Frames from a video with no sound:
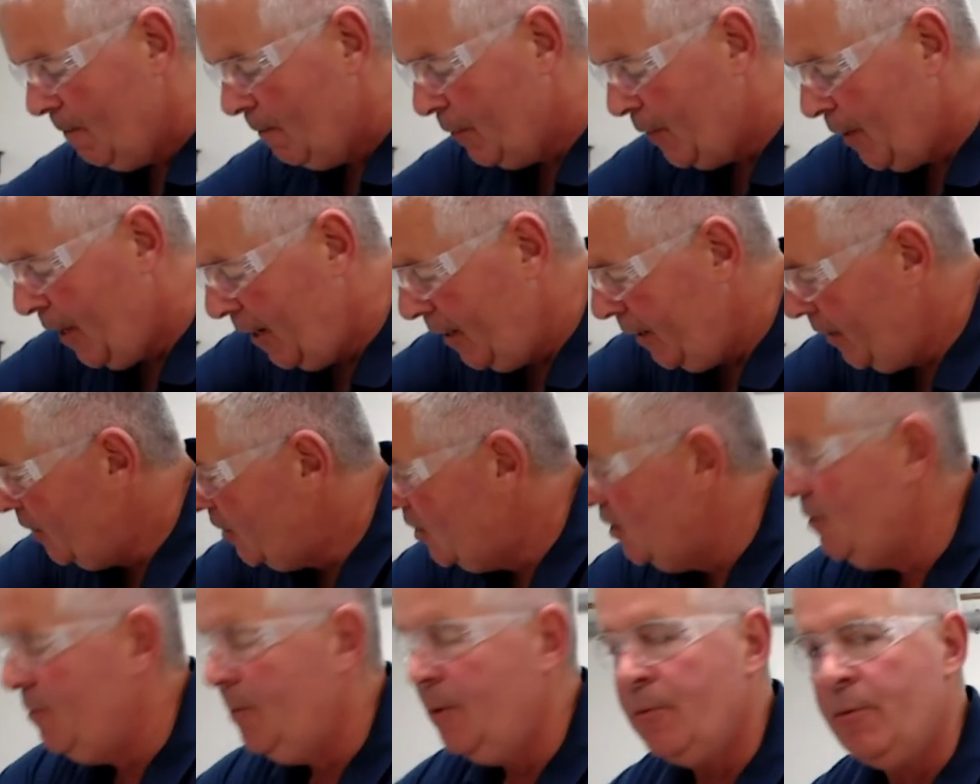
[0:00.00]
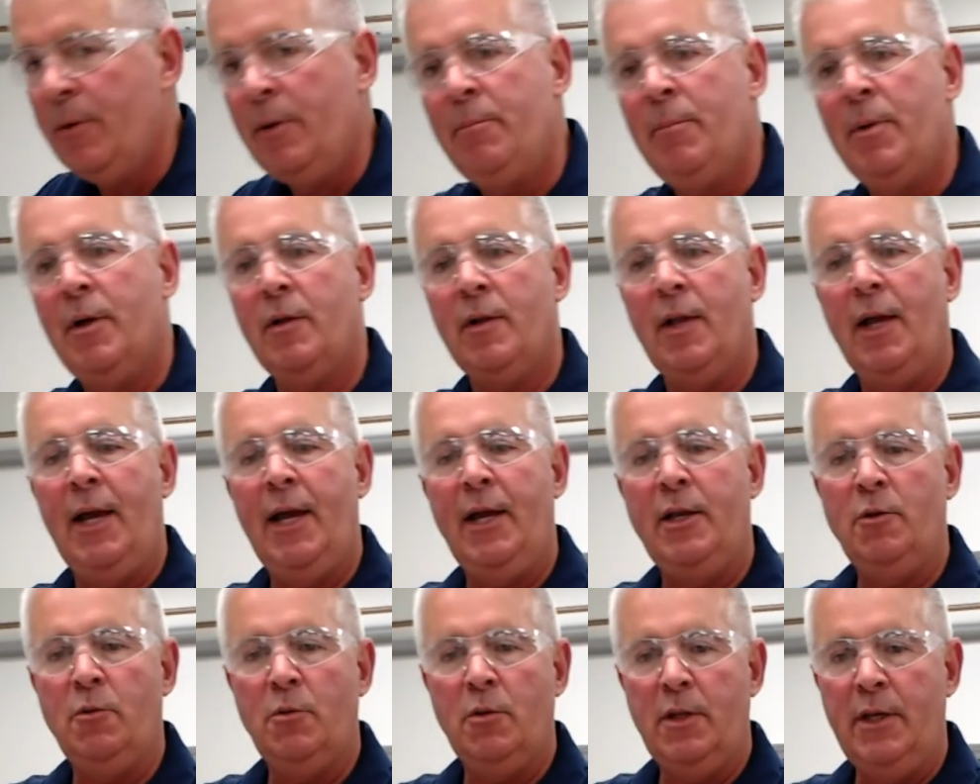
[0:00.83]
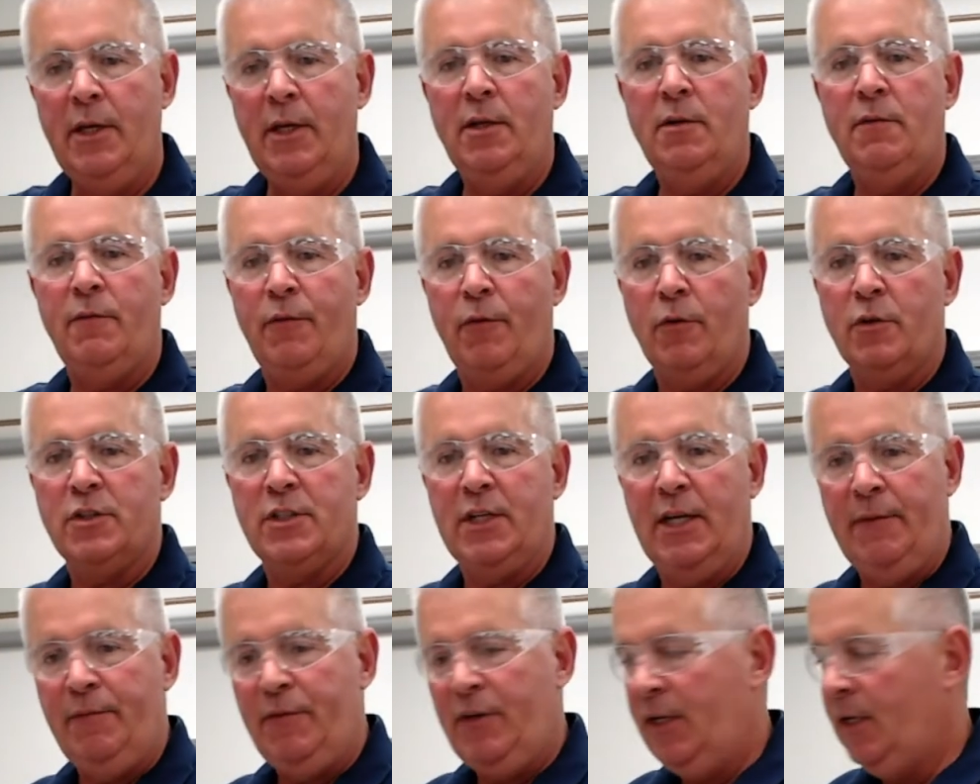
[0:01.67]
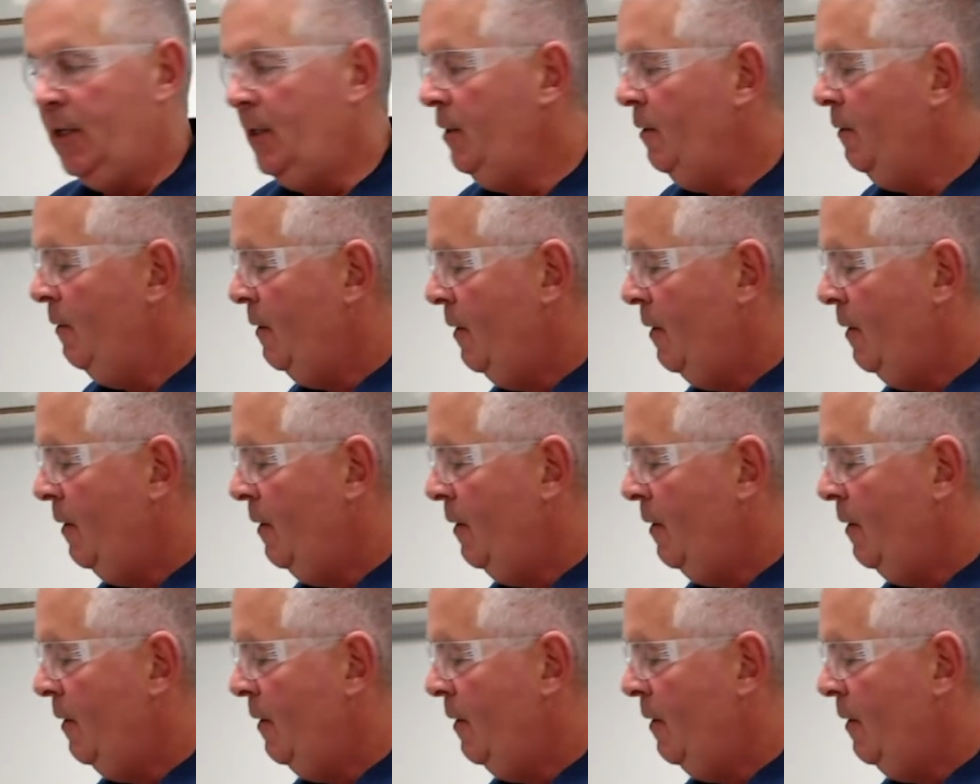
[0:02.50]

That needs to be rebuilt annually for safety.